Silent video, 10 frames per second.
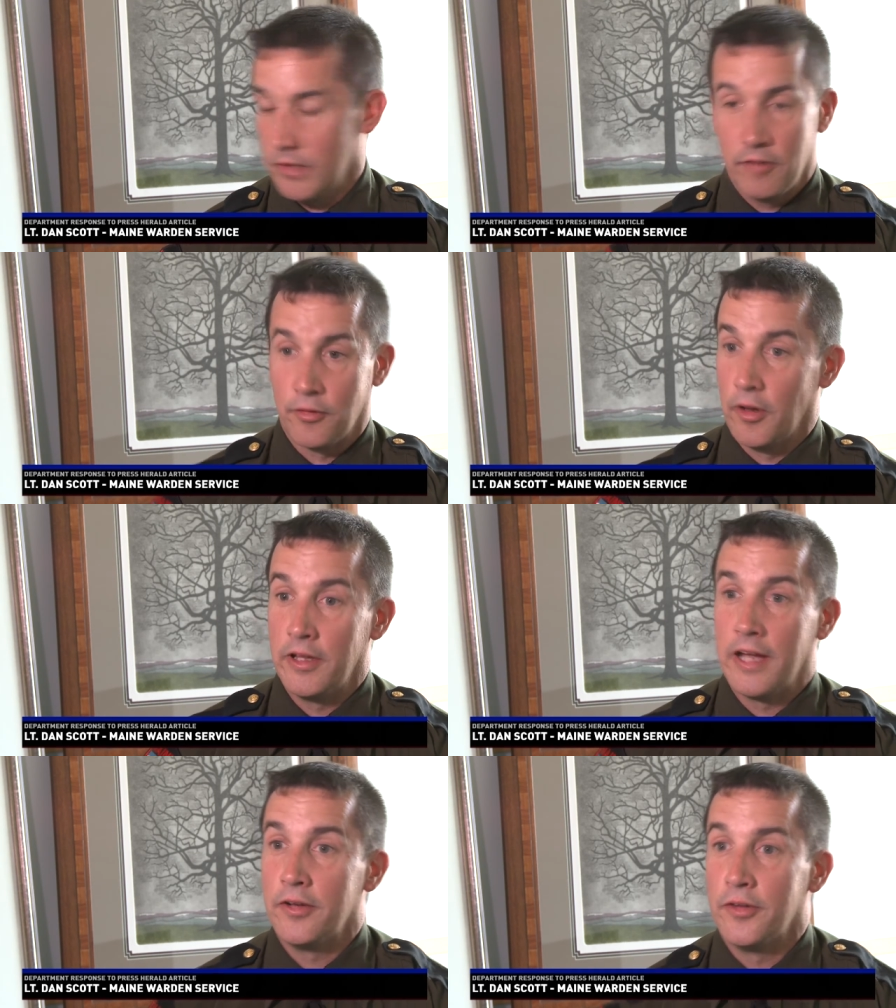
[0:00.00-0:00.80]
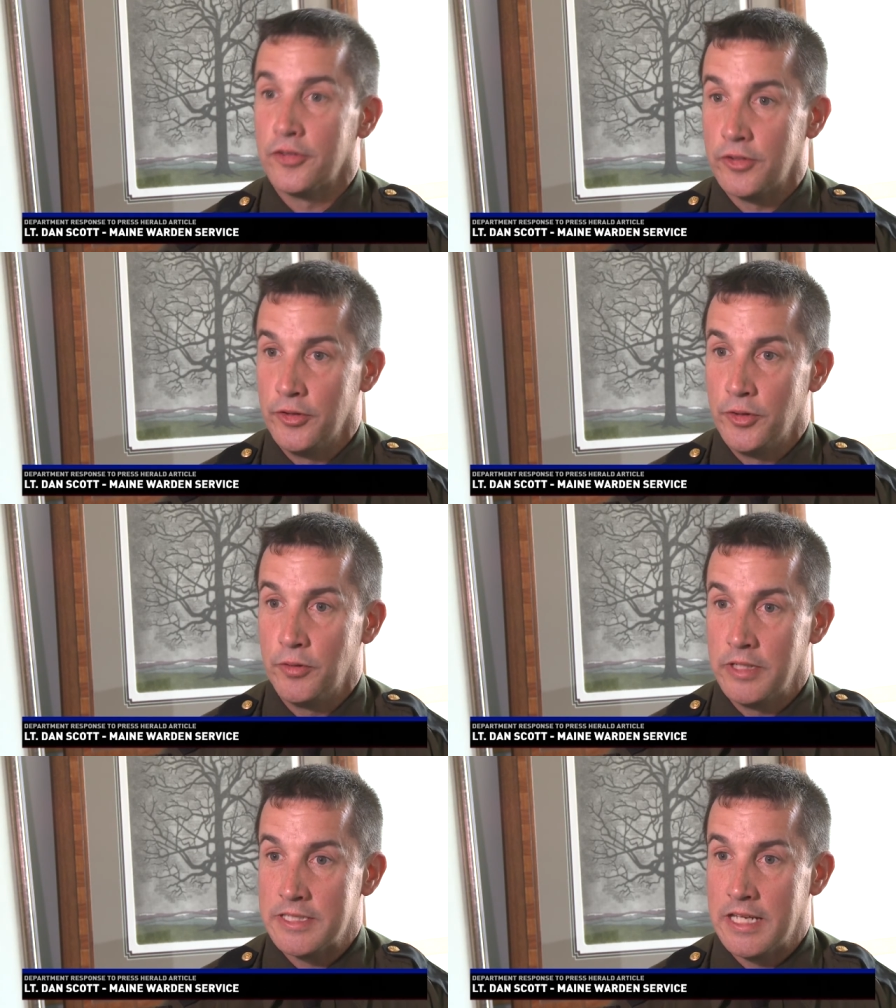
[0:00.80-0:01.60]
and for all I know, they're still
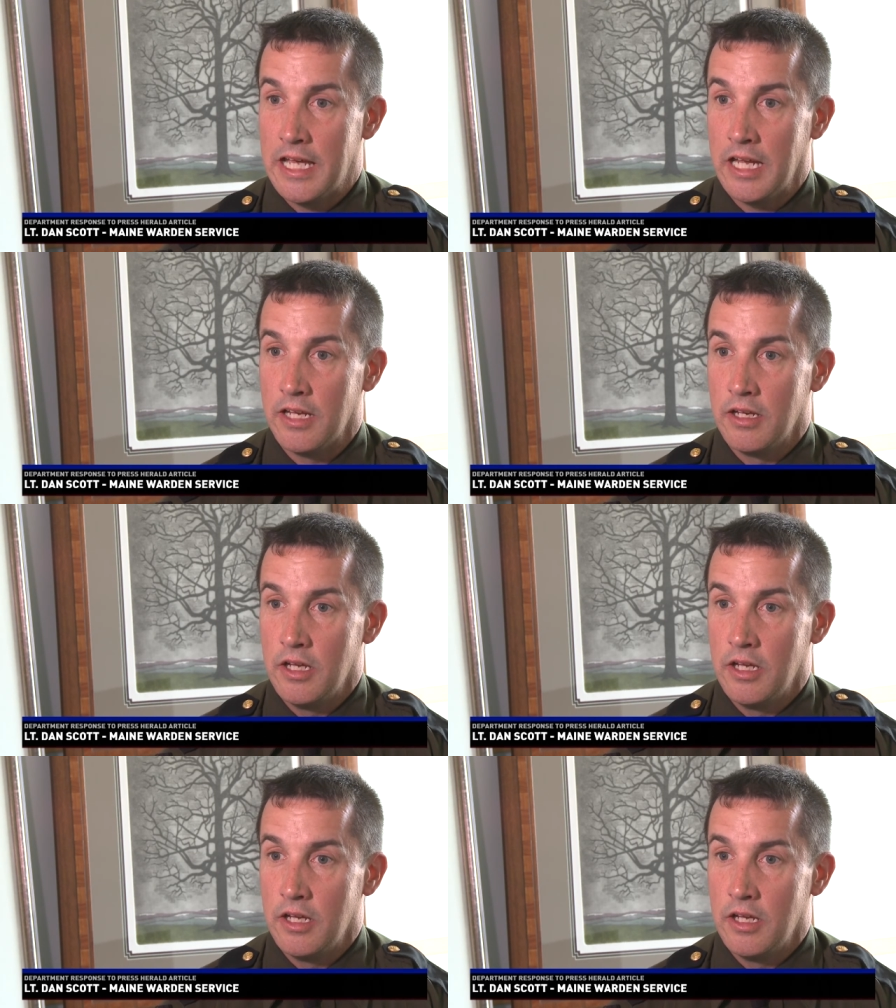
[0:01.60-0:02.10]
doing it today.